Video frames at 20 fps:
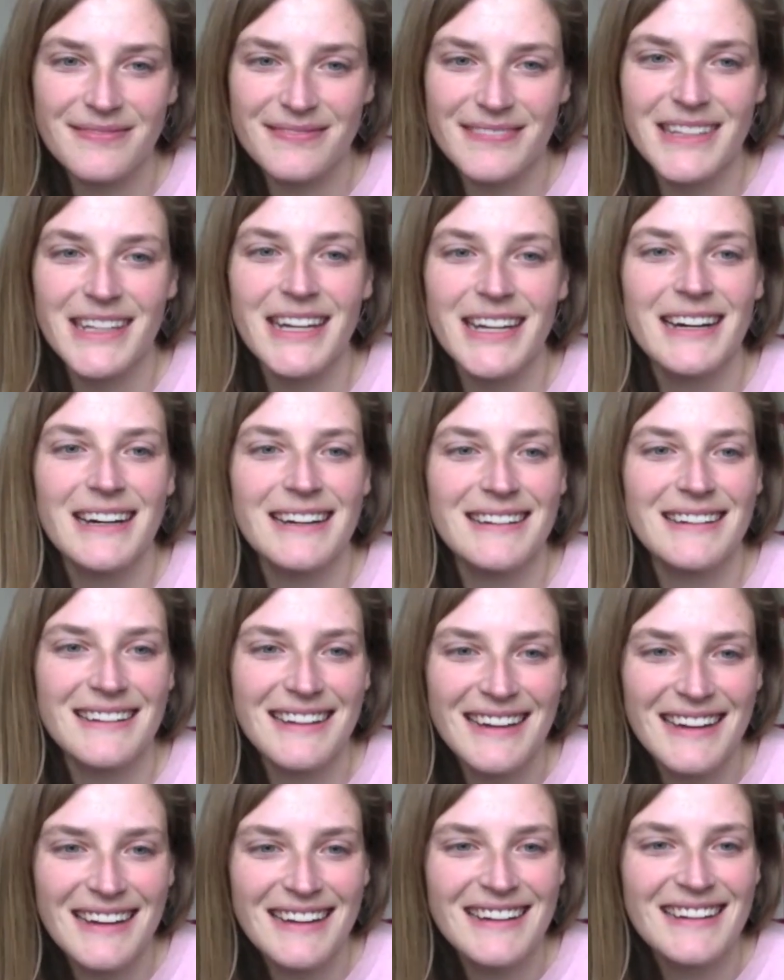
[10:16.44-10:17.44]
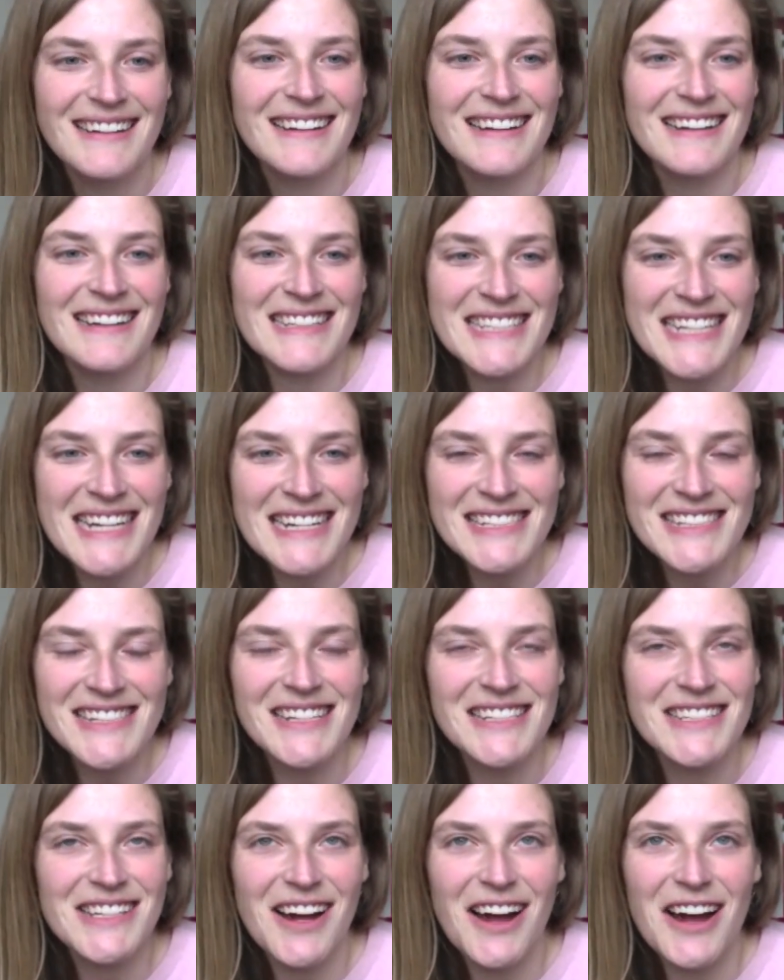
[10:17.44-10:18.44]
Yeah. And it takes
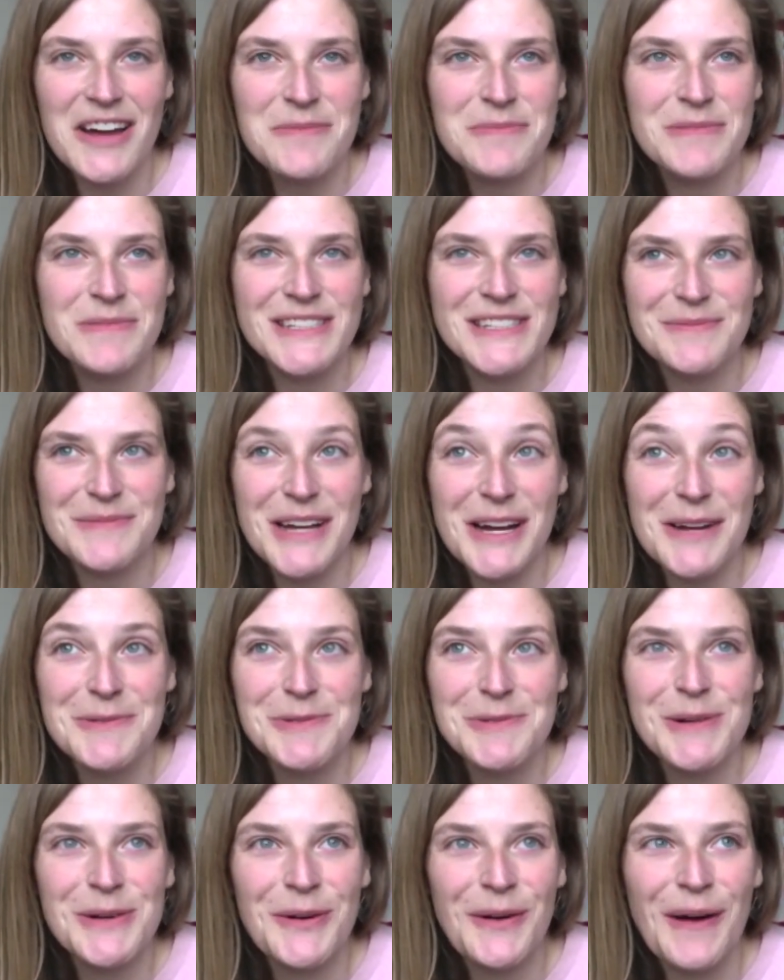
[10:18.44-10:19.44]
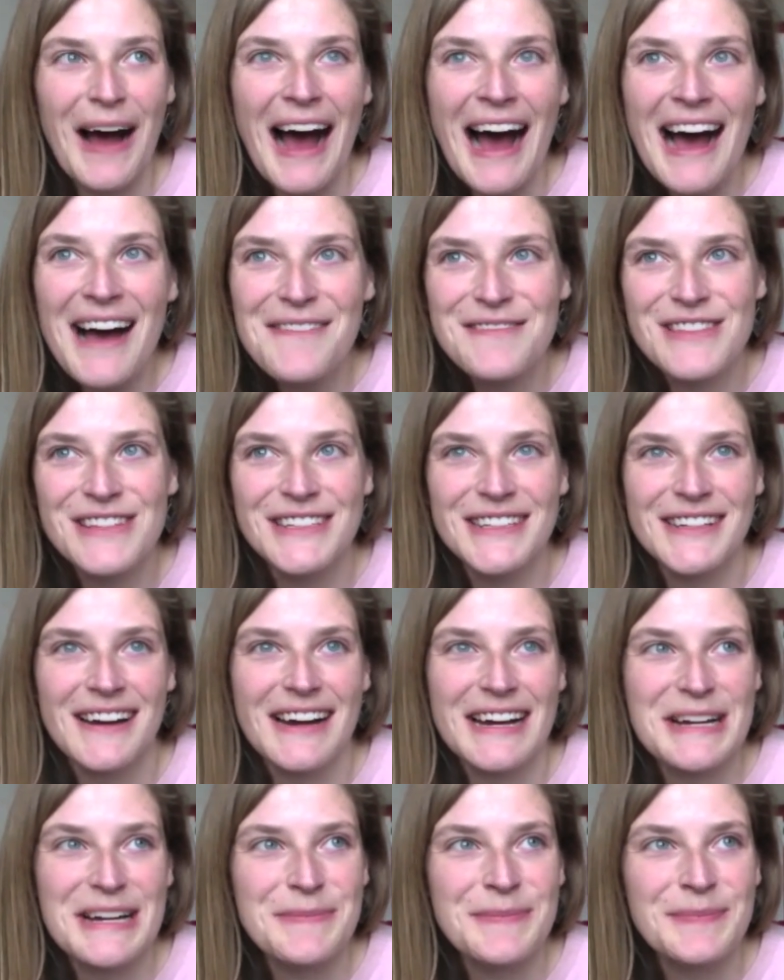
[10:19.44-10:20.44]
that time. And sometimes we don't have the
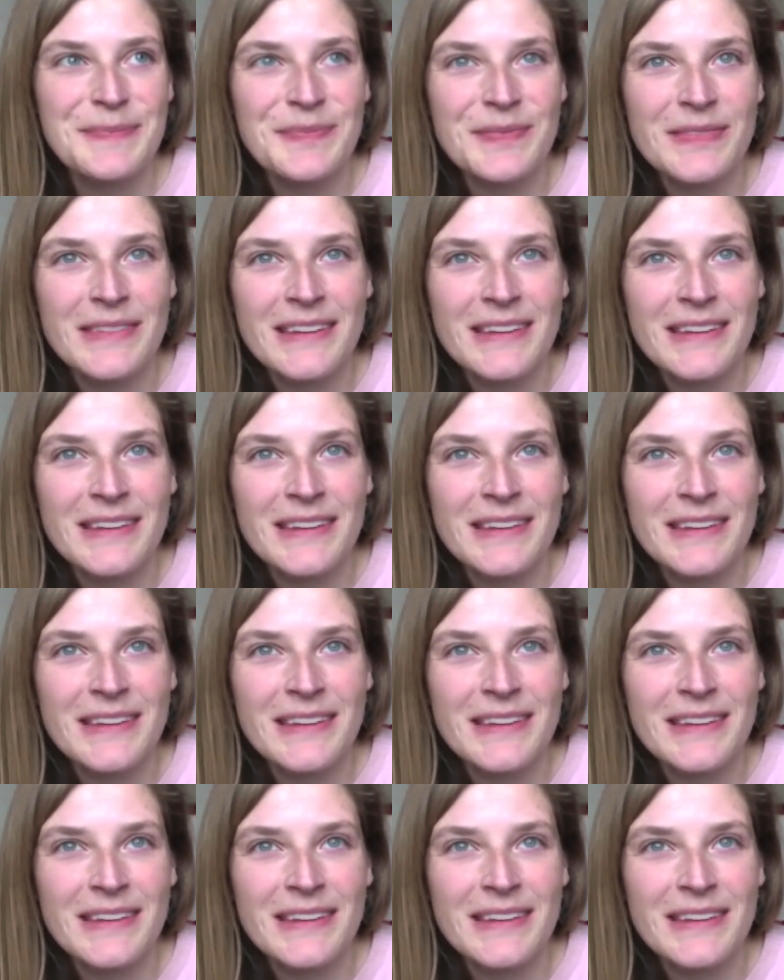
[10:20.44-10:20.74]
time